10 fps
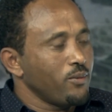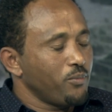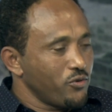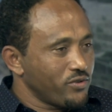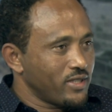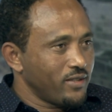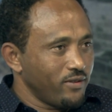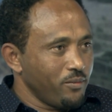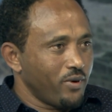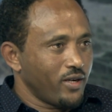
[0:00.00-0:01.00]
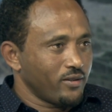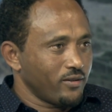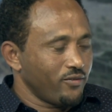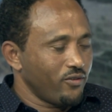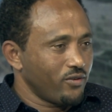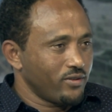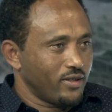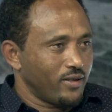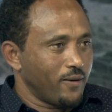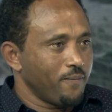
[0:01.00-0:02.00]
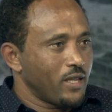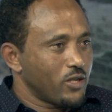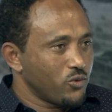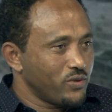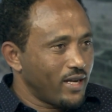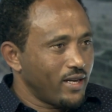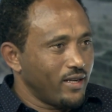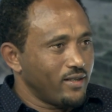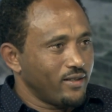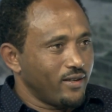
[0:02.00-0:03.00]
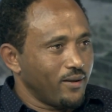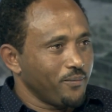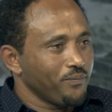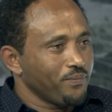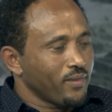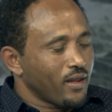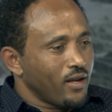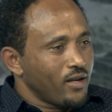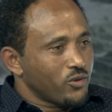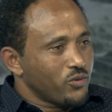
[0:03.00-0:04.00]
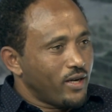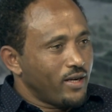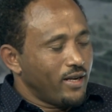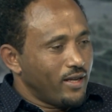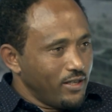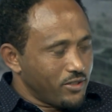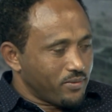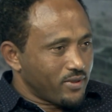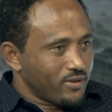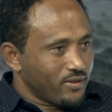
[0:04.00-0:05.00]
positive impact for the Sudan and Egypt,